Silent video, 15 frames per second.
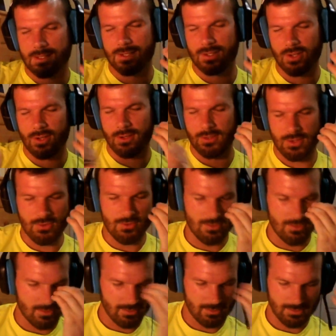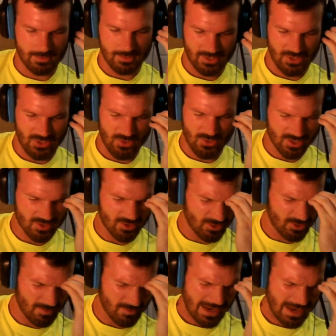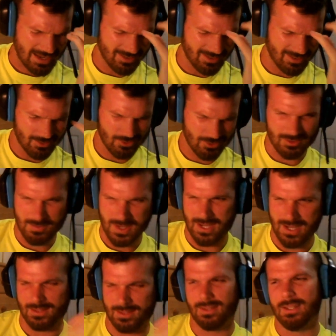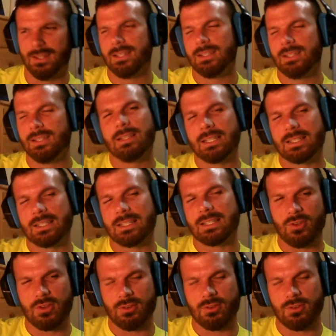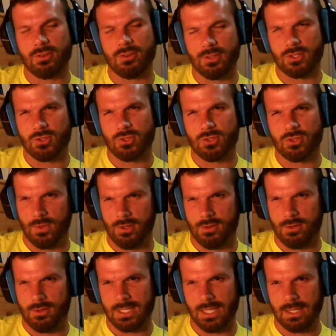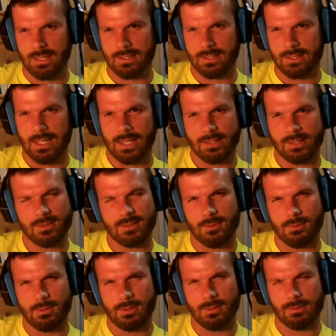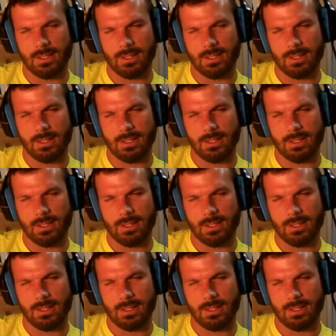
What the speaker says: Dasal, you are so smart, so smart. Except for you're on this stream when you're not taking this class, so